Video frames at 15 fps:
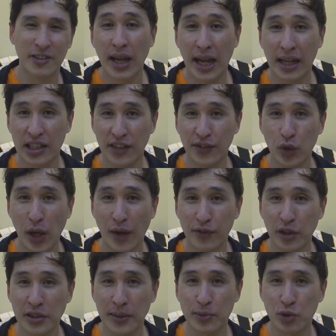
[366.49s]
And if you have
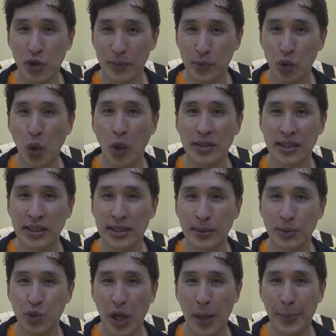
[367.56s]
not subscribed, do consider
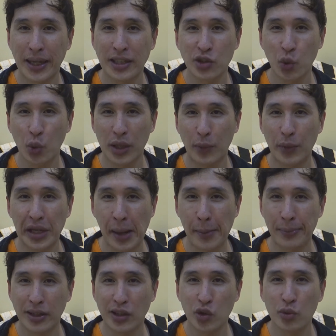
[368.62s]
subscribing so that we can
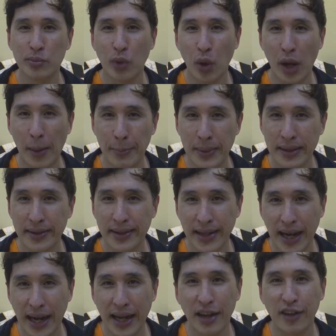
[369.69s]
bring you more
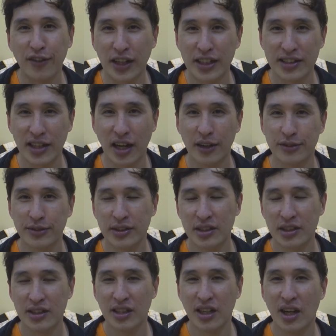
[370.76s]
MBTI and fun stuff.
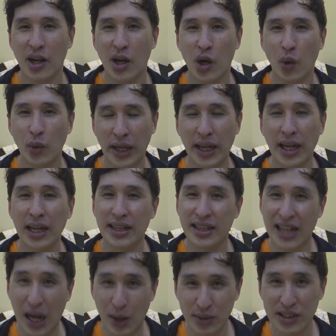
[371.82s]
Okay,
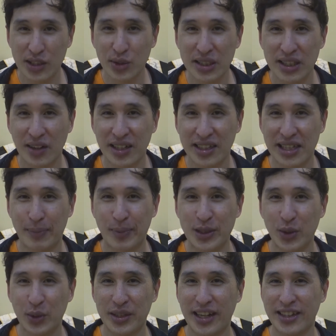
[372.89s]
I'll see you in our next
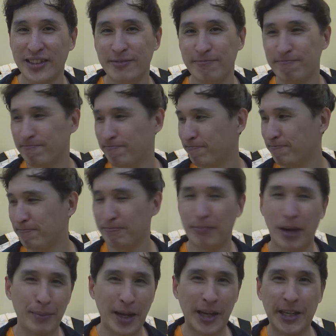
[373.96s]
episode then.
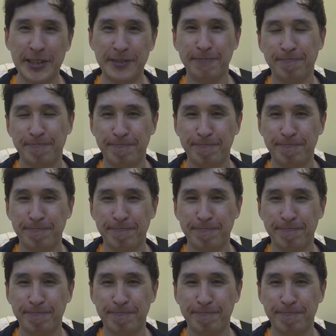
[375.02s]
Bye bye.